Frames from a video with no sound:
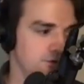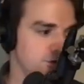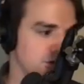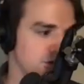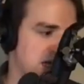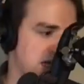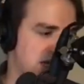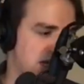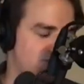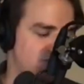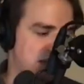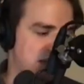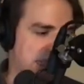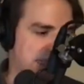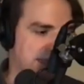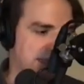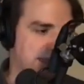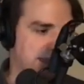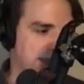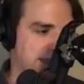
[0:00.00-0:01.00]
you can have
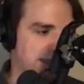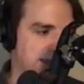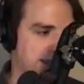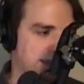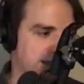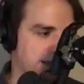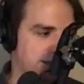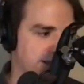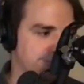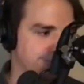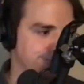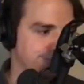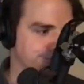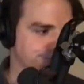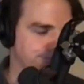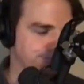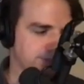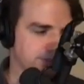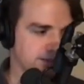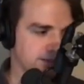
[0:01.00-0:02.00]
like uh,
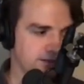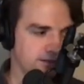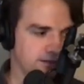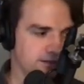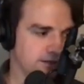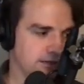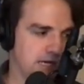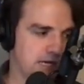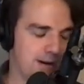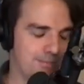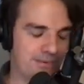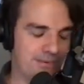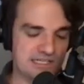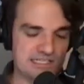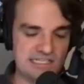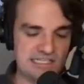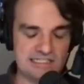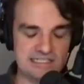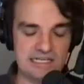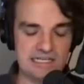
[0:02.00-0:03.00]
a
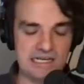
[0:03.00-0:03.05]
persistent